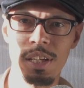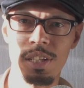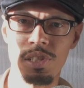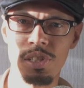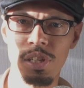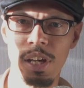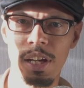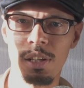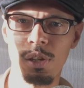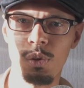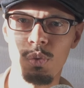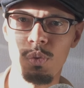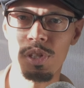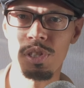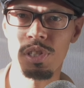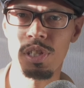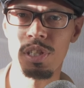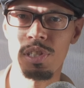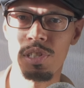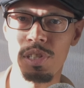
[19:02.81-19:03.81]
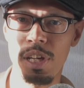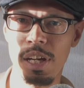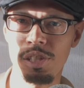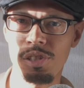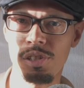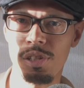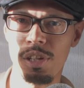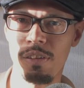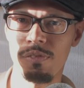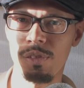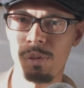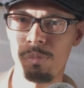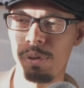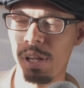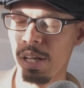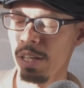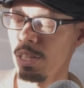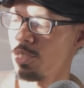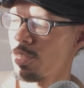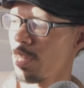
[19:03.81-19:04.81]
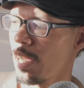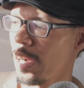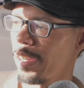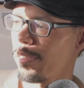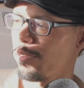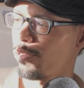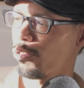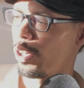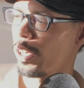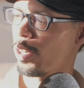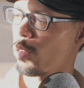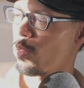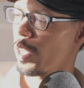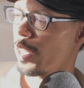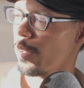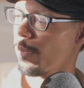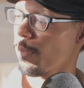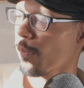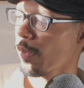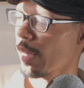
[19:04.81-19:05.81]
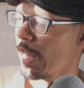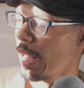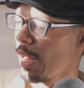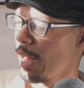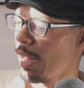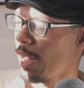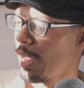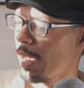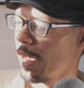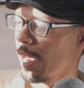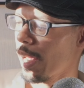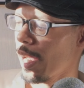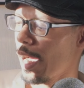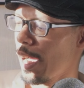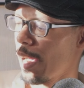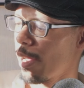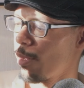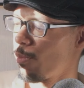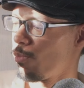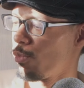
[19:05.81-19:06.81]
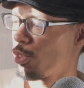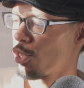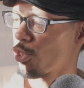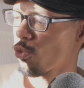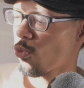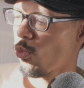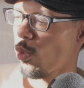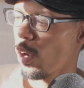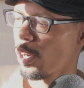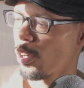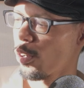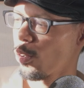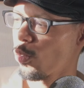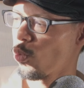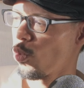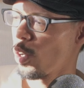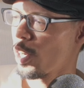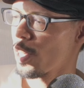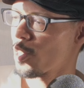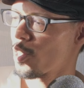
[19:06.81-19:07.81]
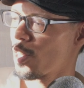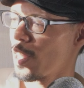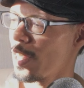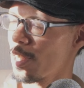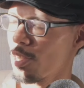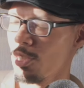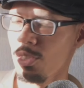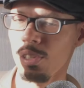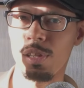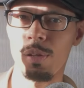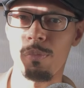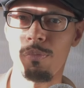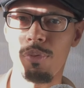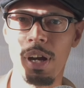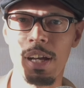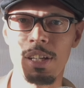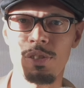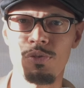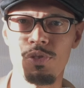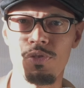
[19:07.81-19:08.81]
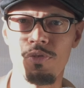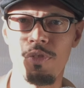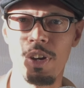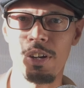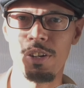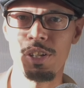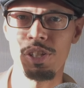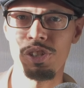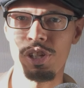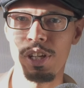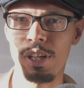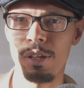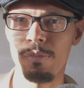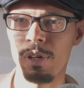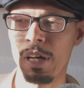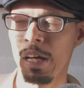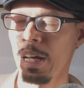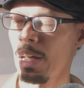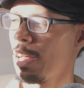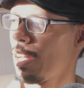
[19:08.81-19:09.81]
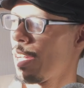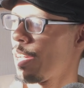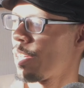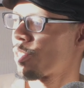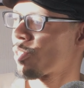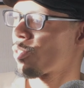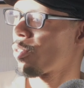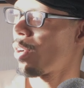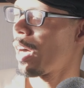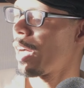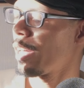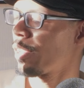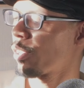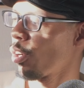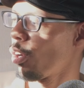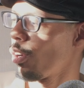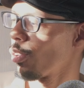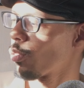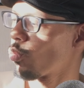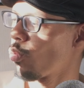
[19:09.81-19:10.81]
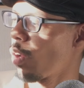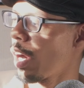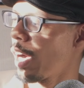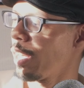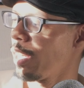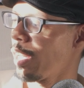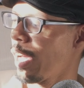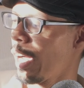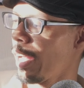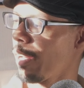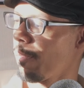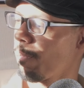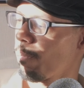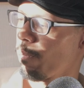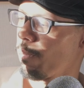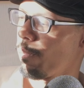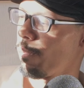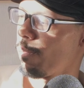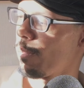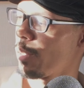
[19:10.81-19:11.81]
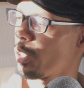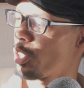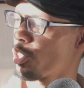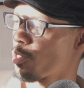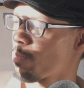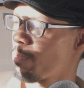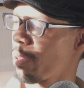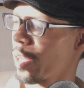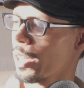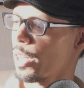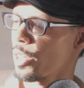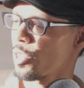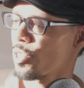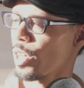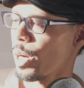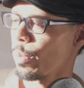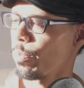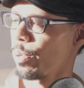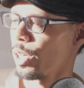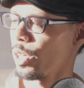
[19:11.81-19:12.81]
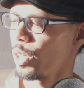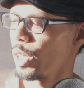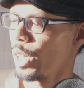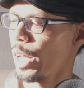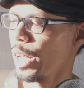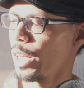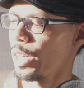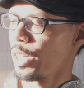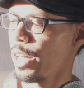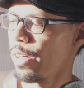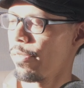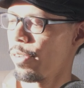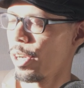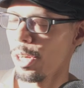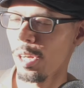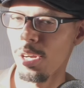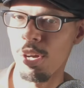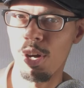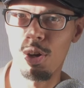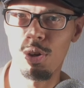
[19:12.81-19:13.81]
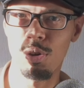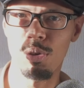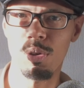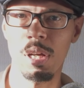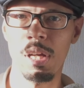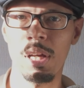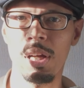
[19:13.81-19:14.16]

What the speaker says: inside of the whiskey section of the place that I frequent. And I just wondered, what is this? And the price was very cheap. So I thought, why not just pick this up and give it a go?